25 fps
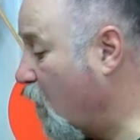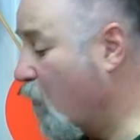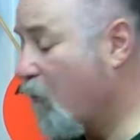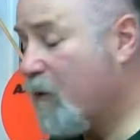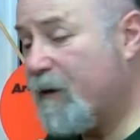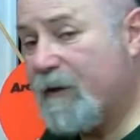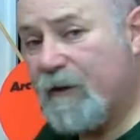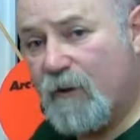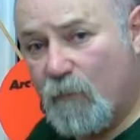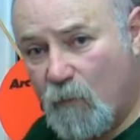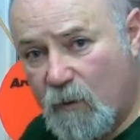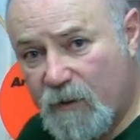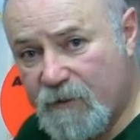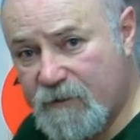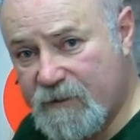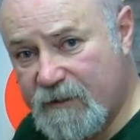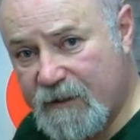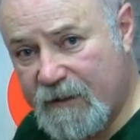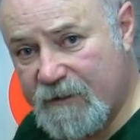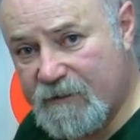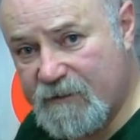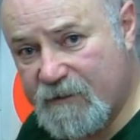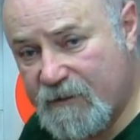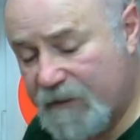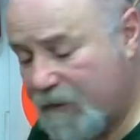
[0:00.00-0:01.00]
or in the worst
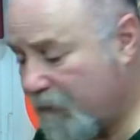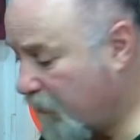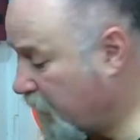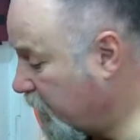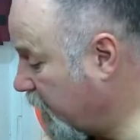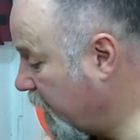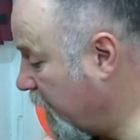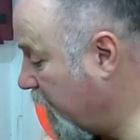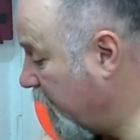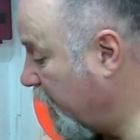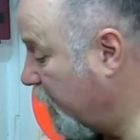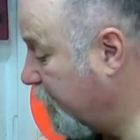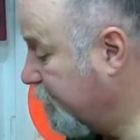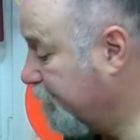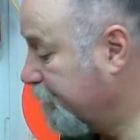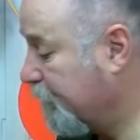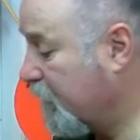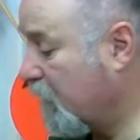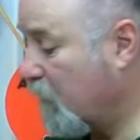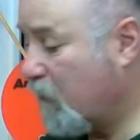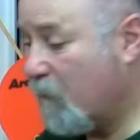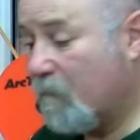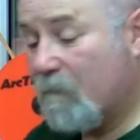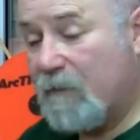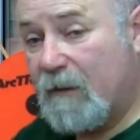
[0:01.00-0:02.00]
case scenario,
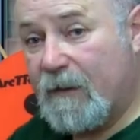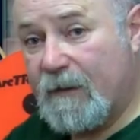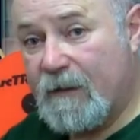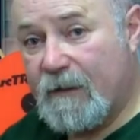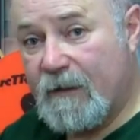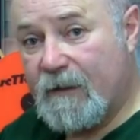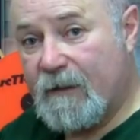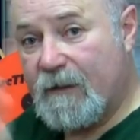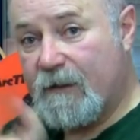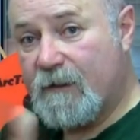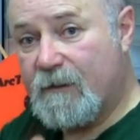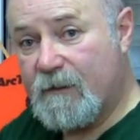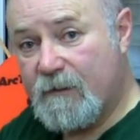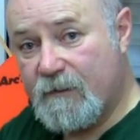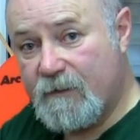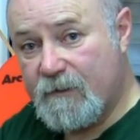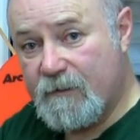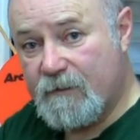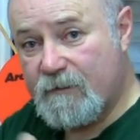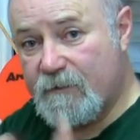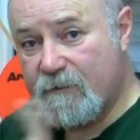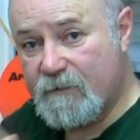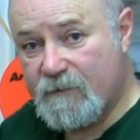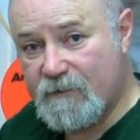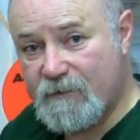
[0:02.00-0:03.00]
completely
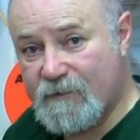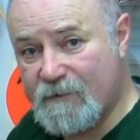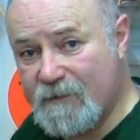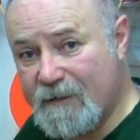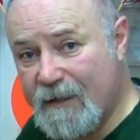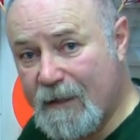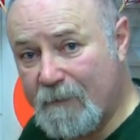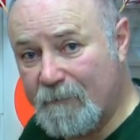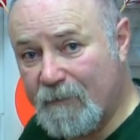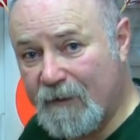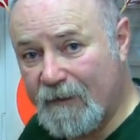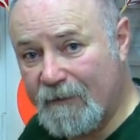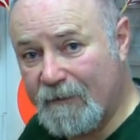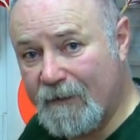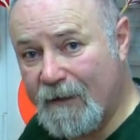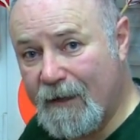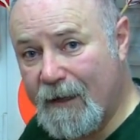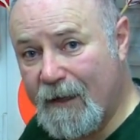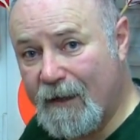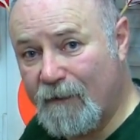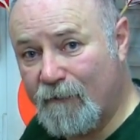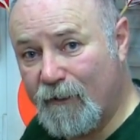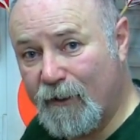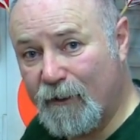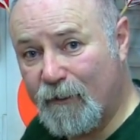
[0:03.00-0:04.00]
snapping the
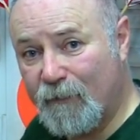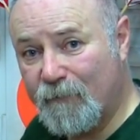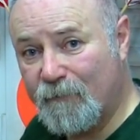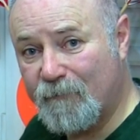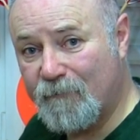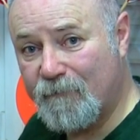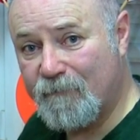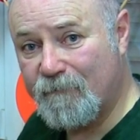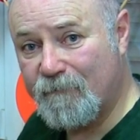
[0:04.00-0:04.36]
arrow.